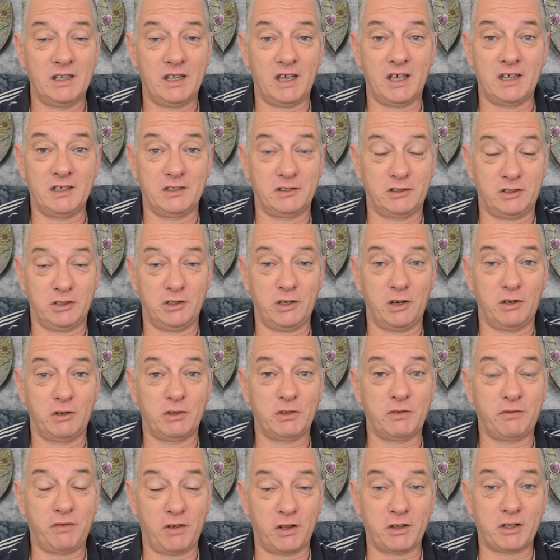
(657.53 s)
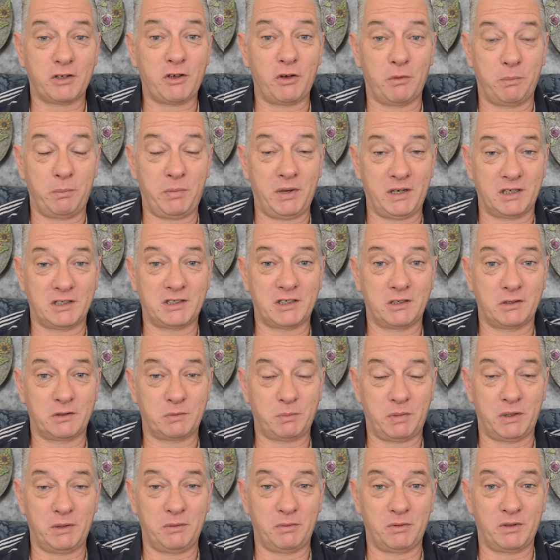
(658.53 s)
and you know, Father God picks those
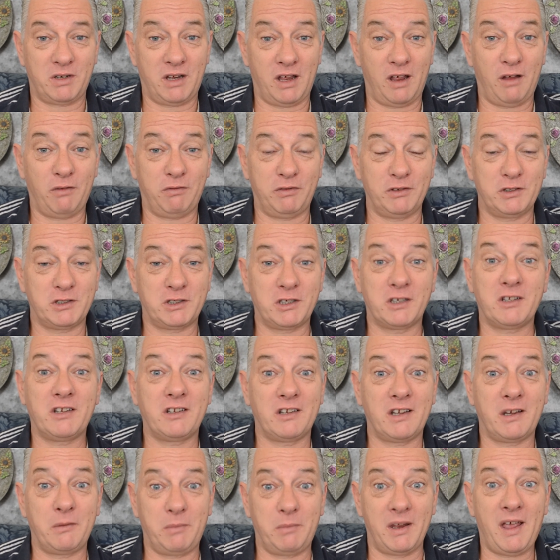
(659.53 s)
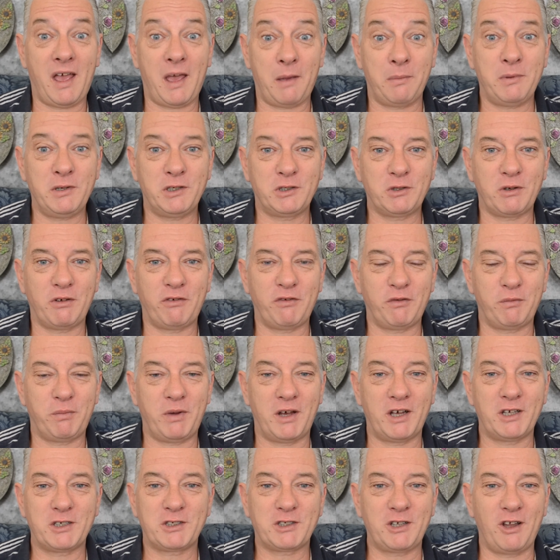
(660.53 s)
people carefully so that they happy to have a
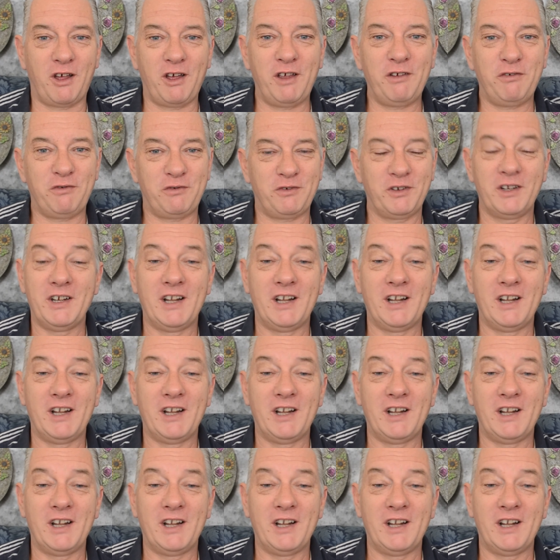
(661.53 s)
past life,